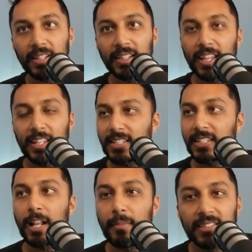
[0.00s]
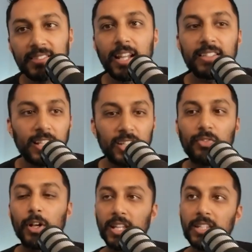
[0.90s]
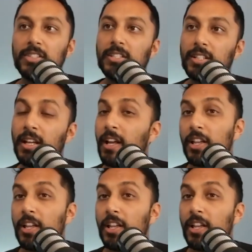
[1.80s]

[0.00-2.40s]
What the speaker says: Like it just kind of makes sense and it's very easy to.